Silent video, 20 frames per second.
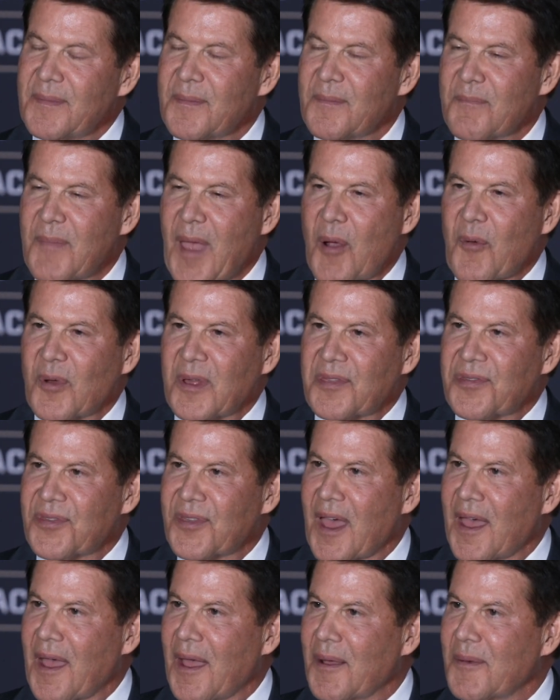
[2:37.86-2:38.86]
met with
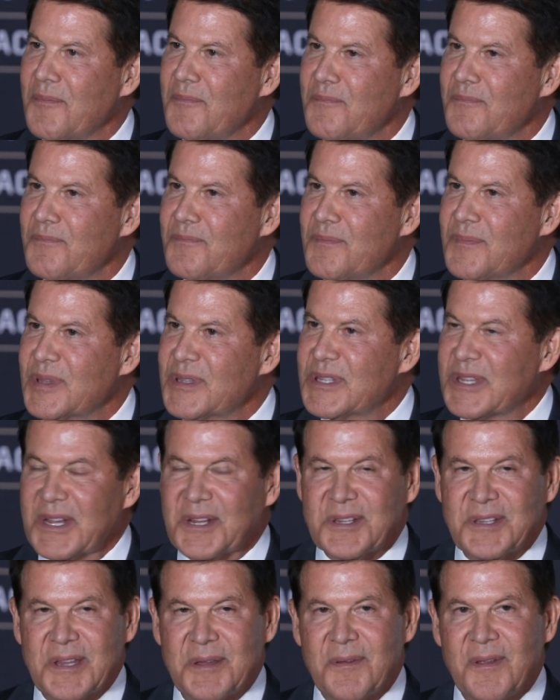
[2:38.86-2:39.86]

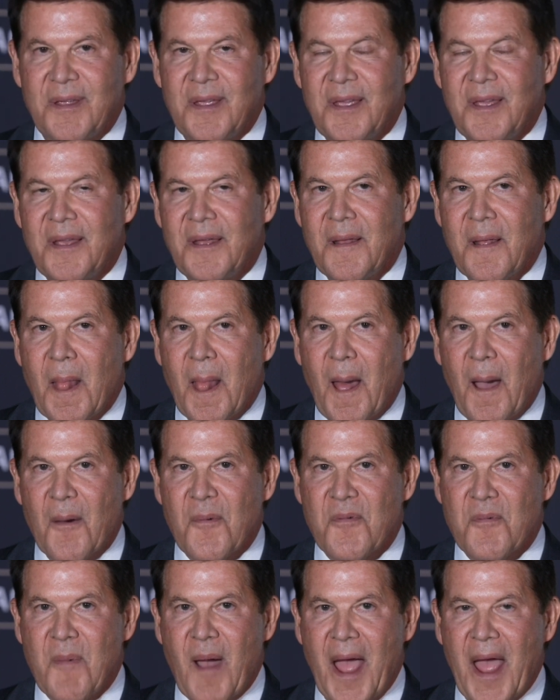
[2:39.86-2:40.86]
60
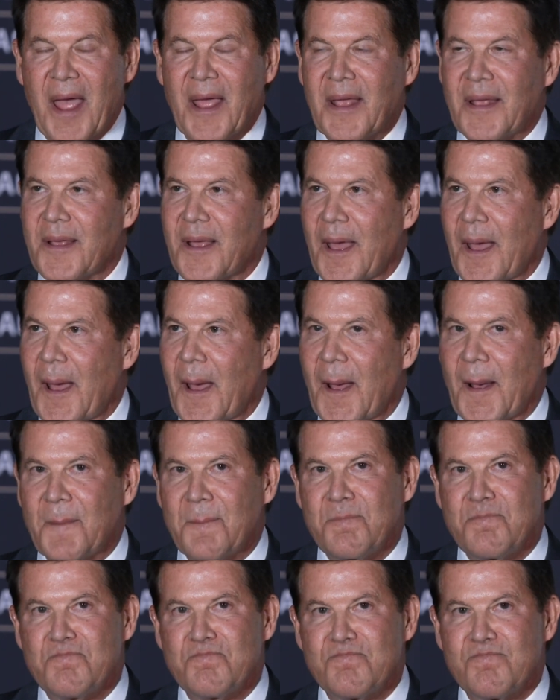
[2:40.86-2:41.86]
of my
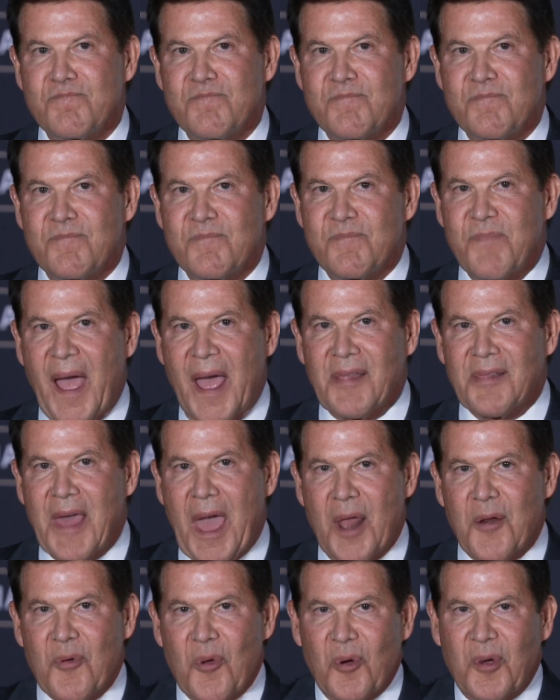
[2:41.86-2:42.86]

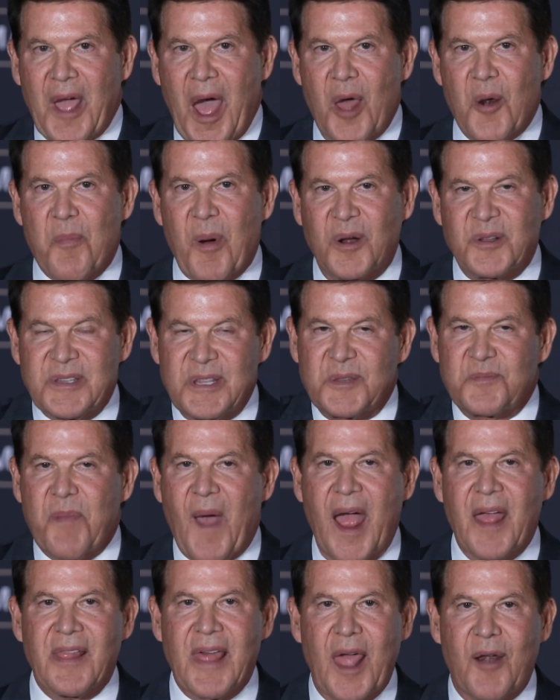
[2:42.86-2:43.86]
bilateral counterparts, these
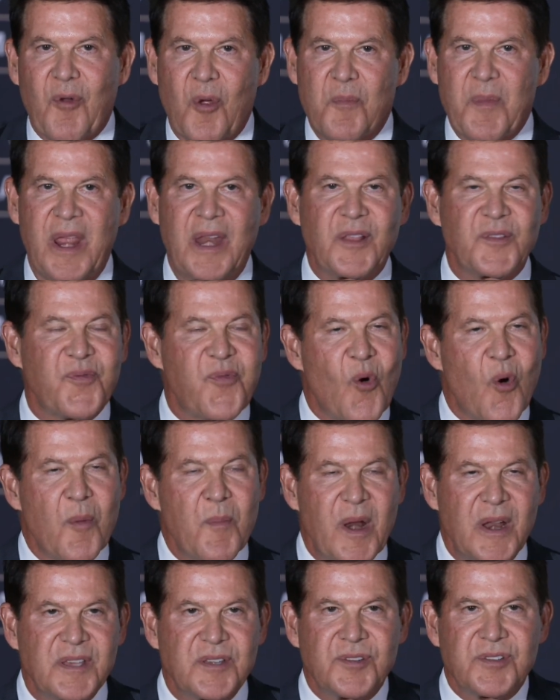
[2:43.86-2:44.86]
bilateral meetings, foreign
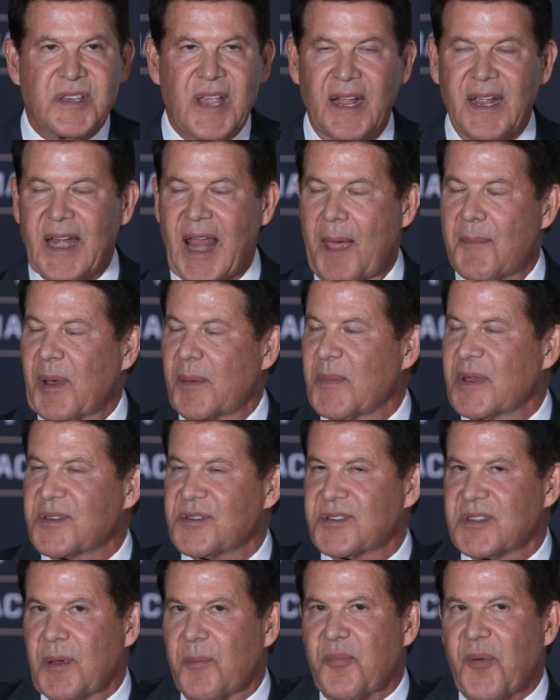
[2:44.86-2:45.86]
ministers, economic
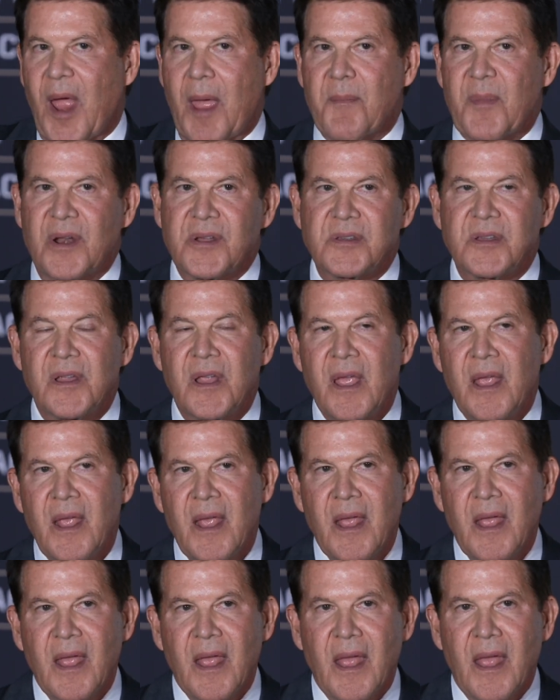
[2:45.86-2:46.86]
ministers, some prime ministers.
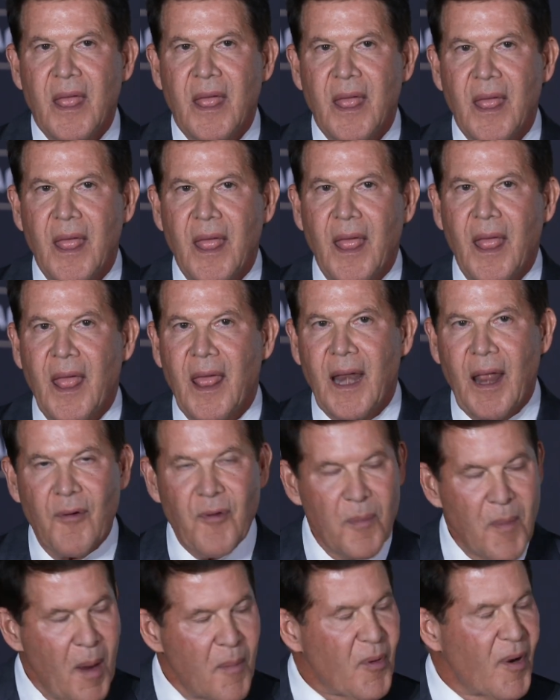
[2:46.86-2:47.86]
And I
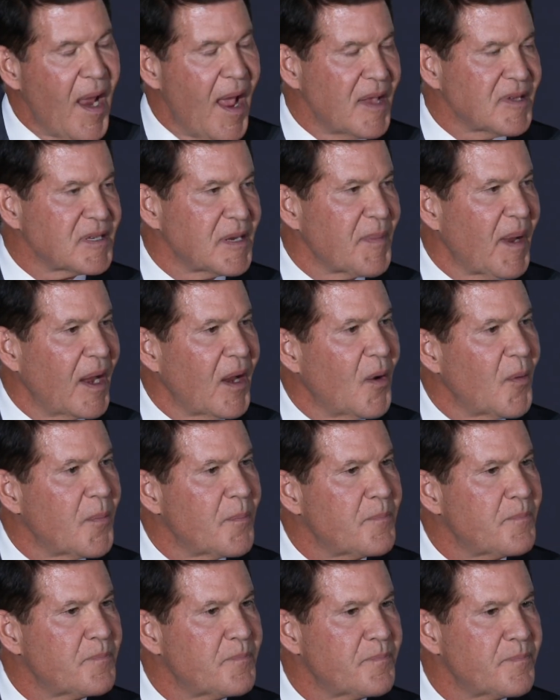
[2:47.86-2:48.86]
remember asking them, I go,
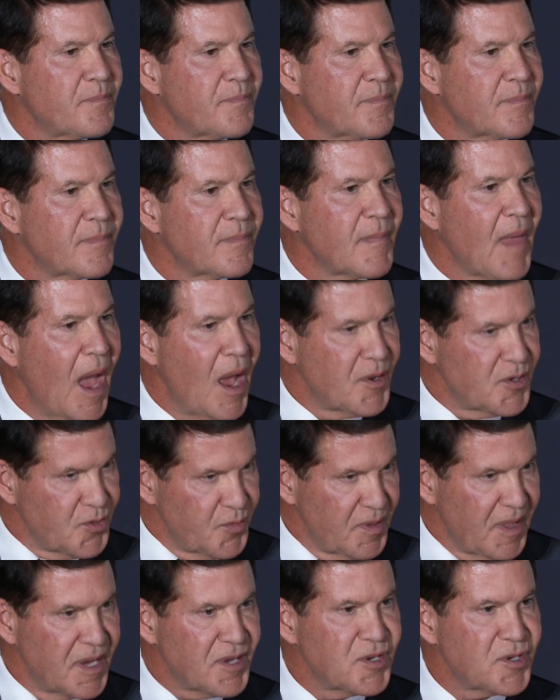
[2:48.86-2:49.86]
how's your
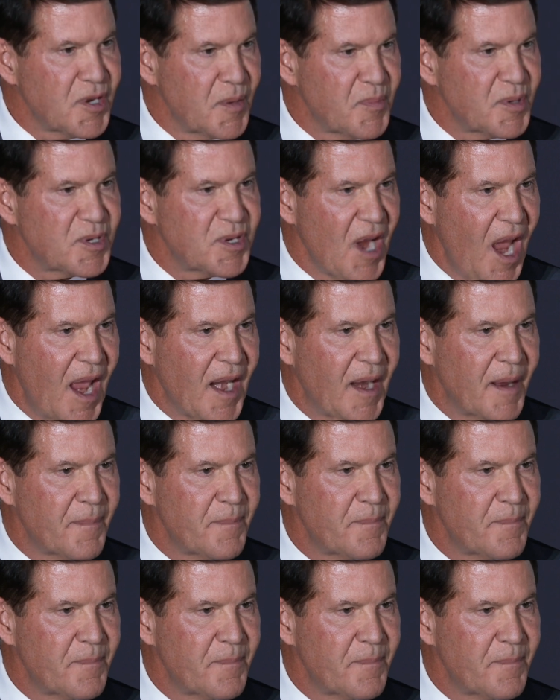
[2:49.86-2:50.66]
relationship with China?